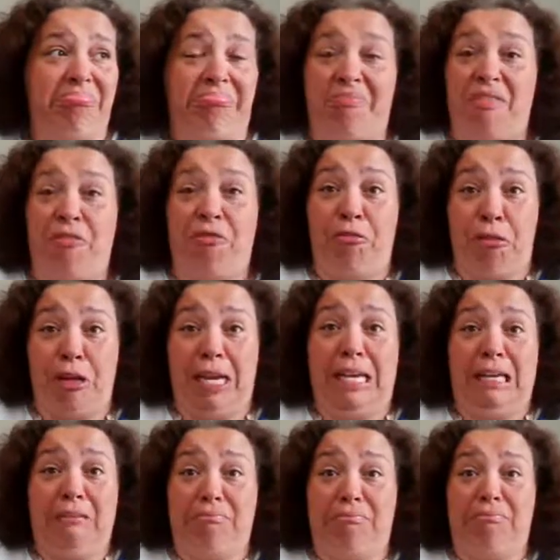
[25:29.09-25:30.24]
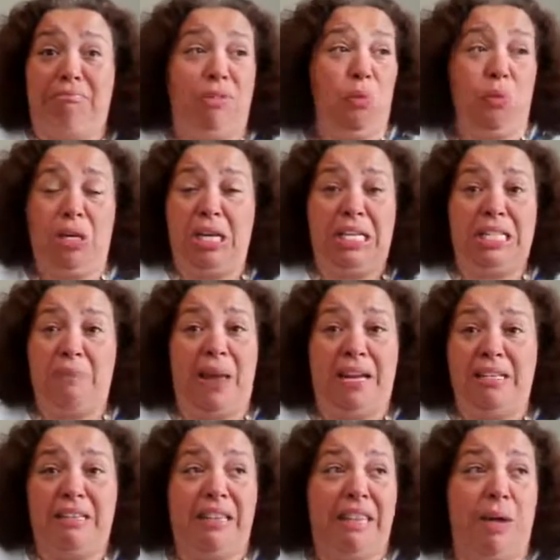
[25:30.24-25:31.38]
Freak. You wouldn't
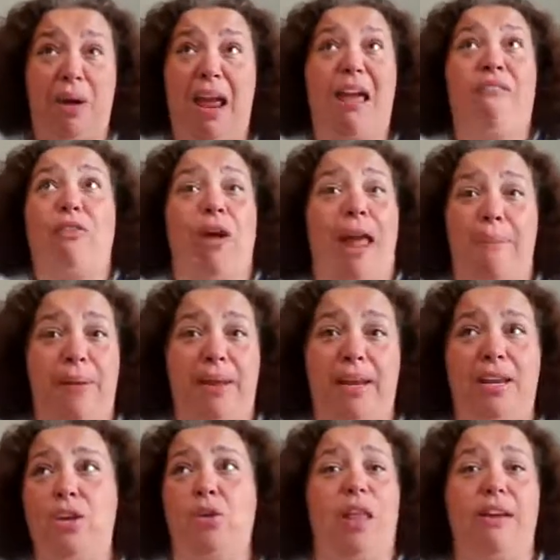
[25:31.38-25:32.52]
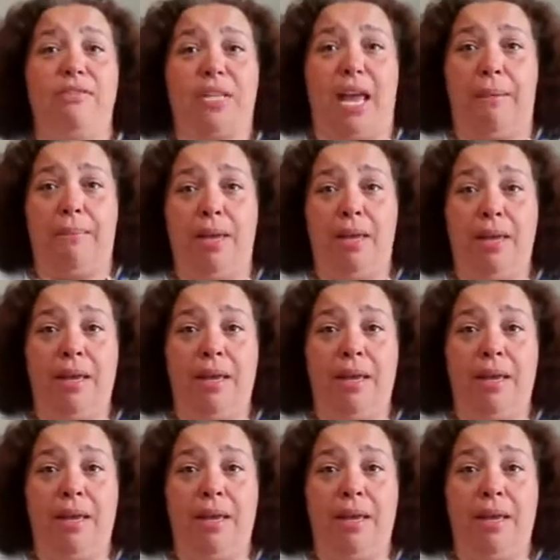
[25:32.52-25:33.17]
expect that would ever happen in your lifetime.